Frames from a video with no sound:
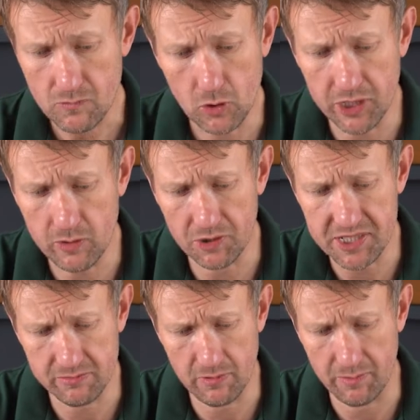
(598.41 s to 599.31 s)
or you
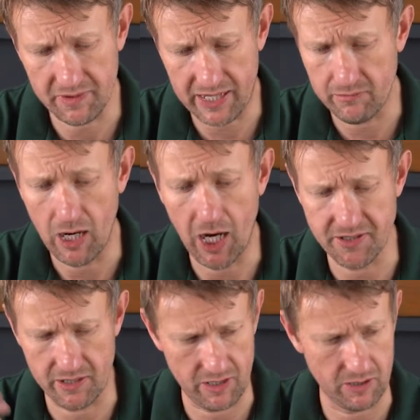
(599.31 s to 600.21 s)
wanted one without, I
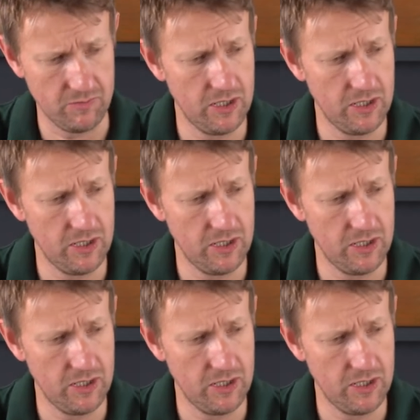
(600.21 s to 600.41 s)
don't know.